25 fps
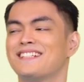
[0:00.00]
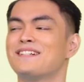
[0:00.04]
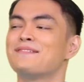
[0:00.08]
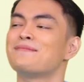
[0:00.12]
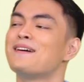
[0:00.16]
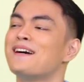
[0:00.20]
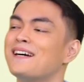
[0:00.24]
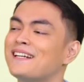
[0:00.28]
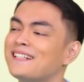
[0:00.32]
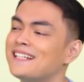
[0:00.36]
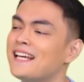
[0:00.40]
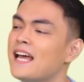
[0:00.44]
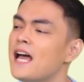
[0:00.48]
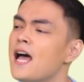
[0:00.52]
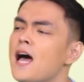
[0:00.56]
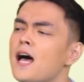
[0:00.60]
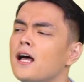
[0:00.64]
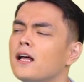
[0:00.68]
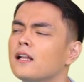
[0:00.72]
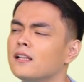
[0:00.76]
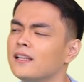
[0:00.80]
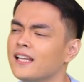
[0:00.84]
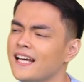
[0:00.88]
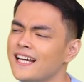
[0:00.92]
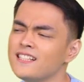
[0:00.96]
Come on,
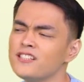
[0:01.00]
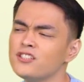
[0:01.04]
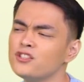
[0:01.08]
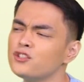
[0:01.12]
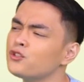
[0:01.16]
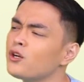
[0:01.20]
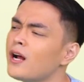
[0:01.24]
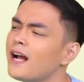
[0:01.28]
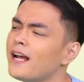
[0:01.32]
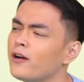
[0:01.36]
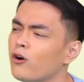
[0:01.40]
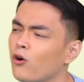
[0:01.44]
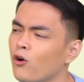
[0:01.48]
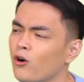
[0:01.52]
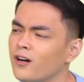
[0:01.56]
let's try